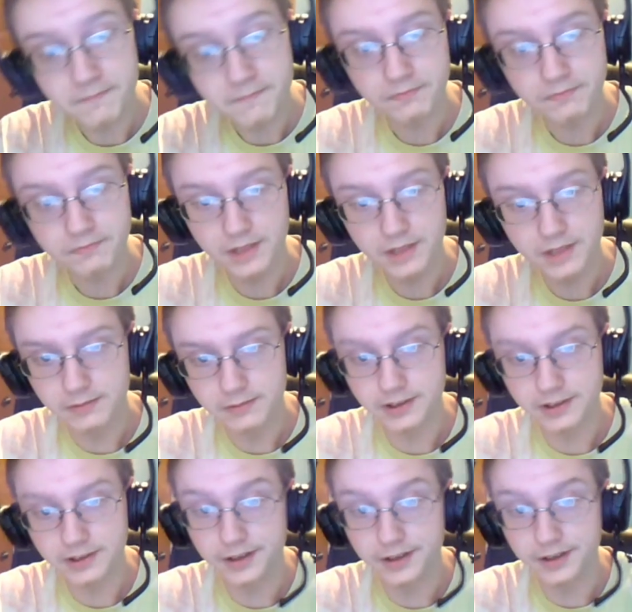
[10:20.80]
No,
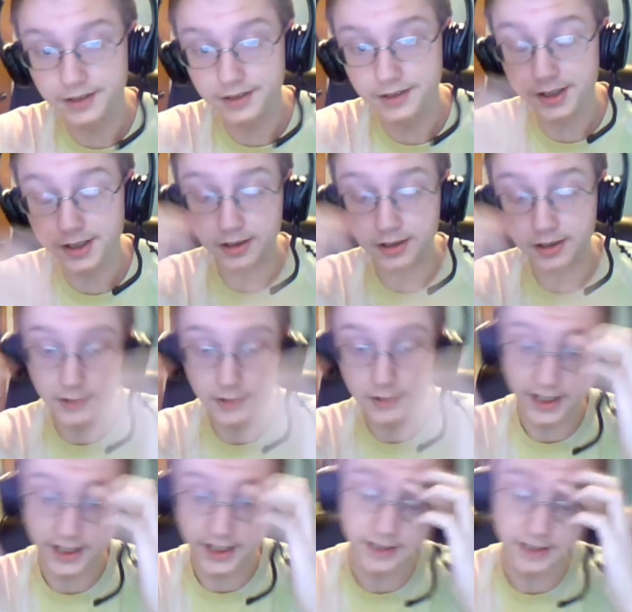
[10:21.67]
you can't, I'm
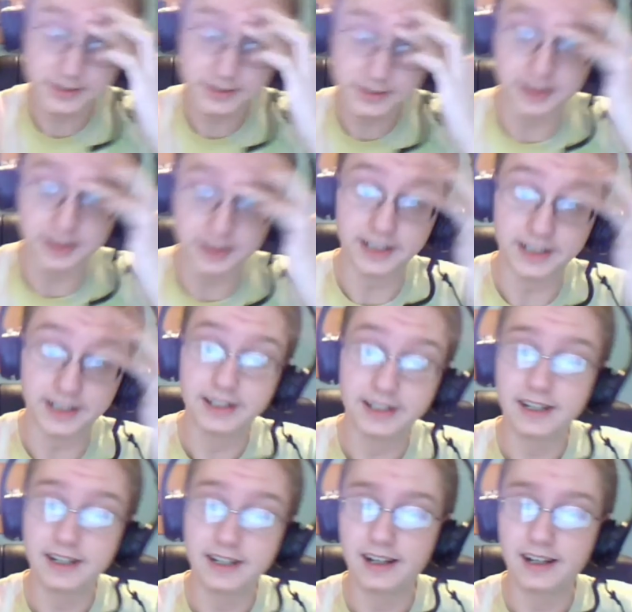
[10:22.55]
sorry.
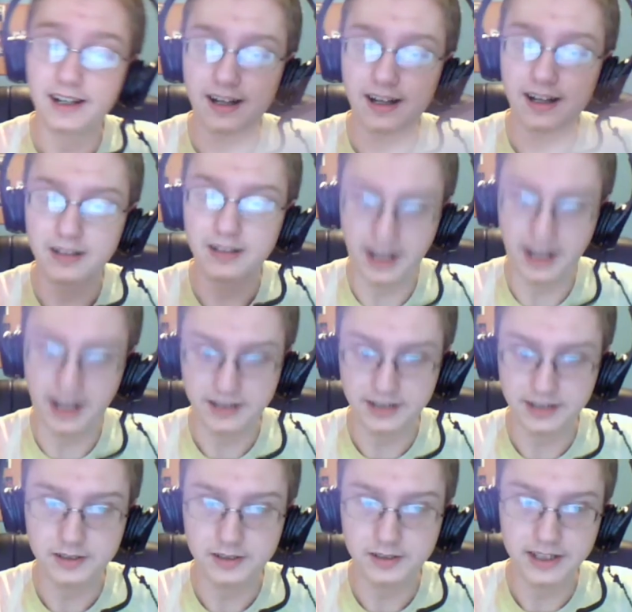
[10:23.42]
I know
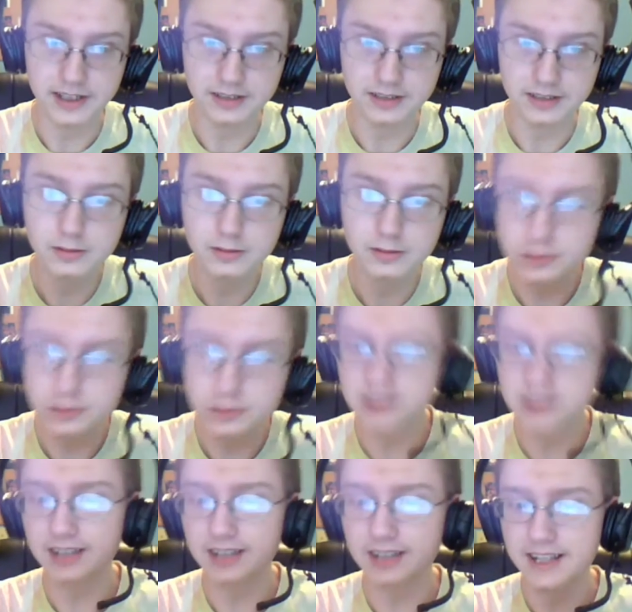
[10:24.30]
it looks
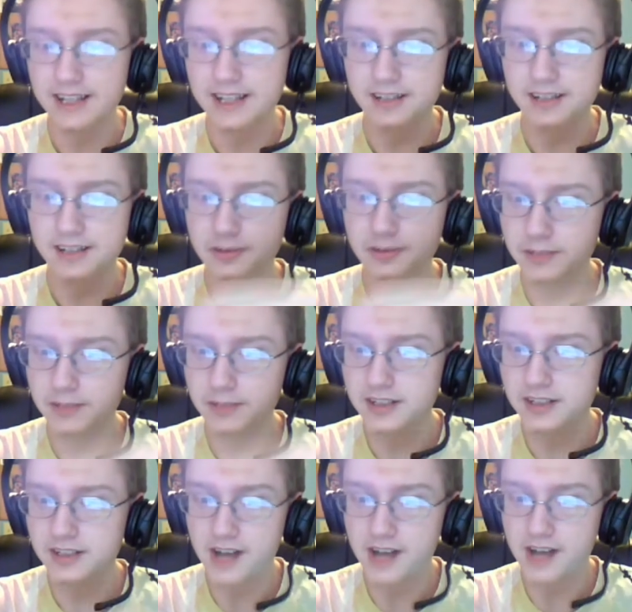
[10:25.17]
like it could be an
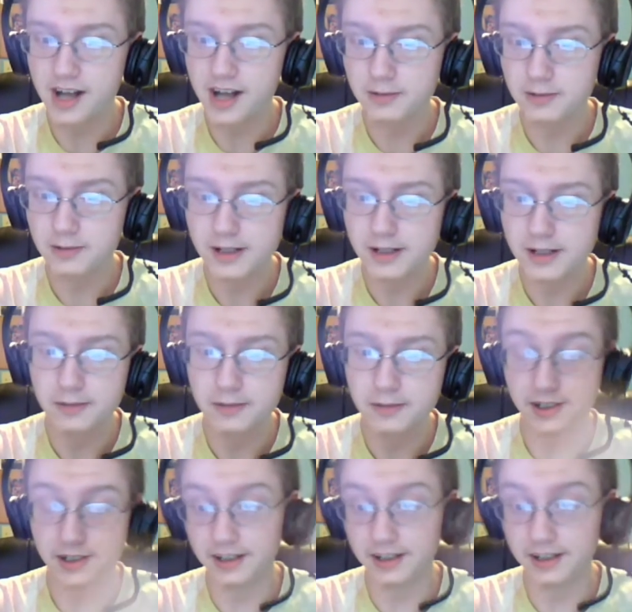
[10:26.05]
Aqua, but
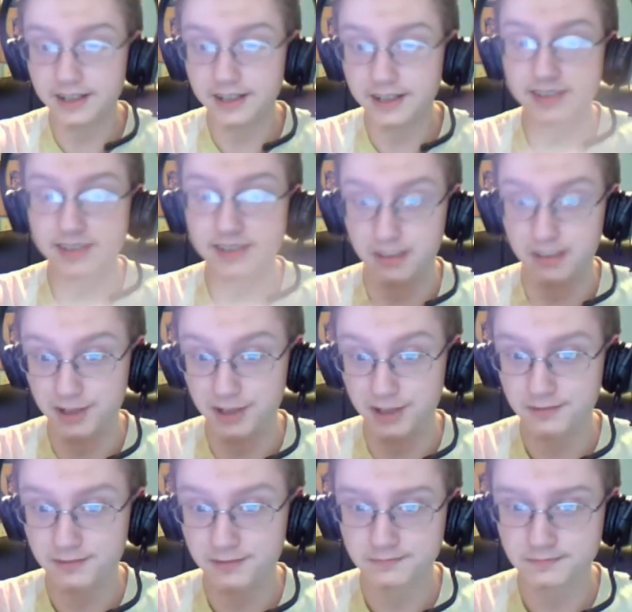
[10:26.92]
it's a zombie.
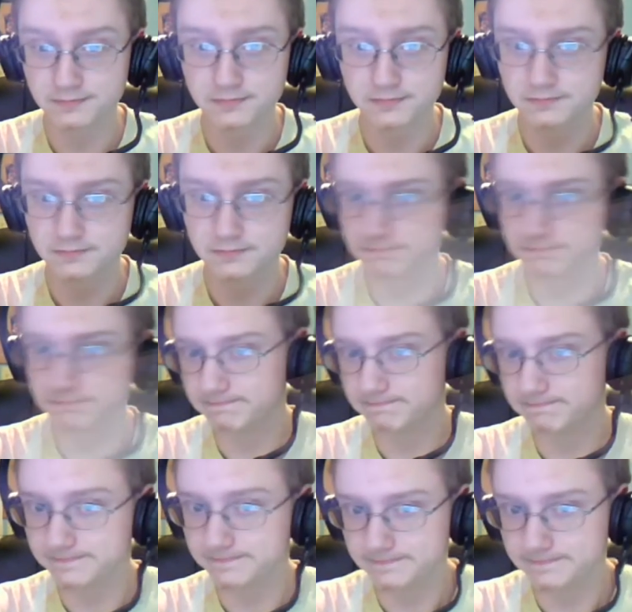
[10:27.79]

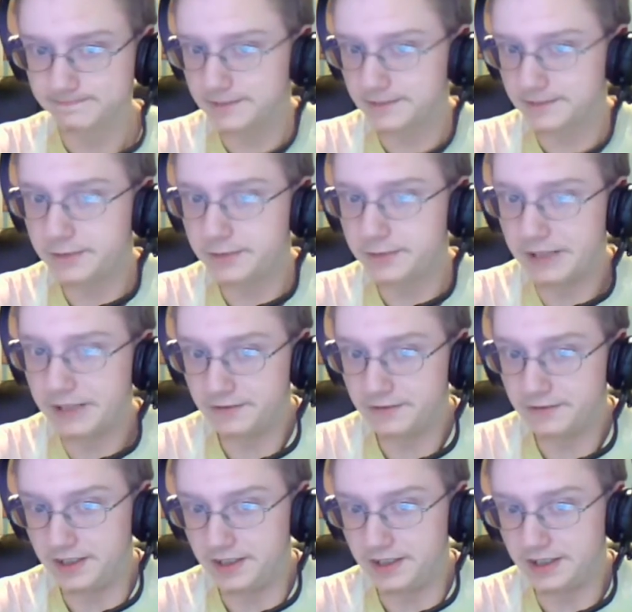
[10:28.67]
Could be a
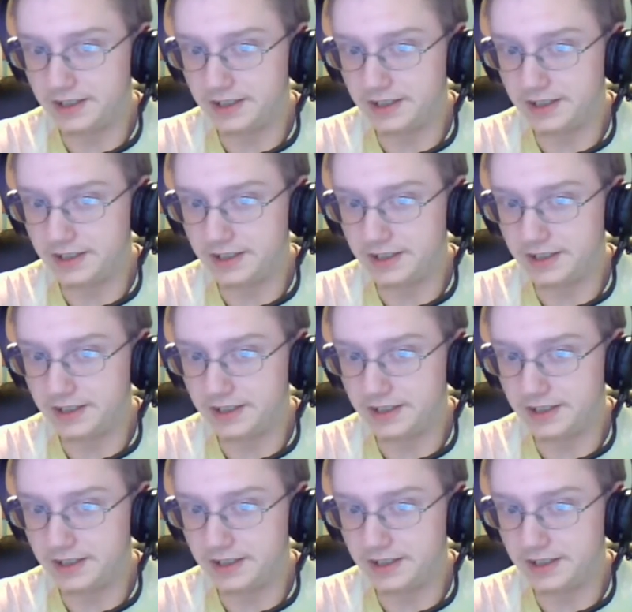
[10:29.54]
Fiend.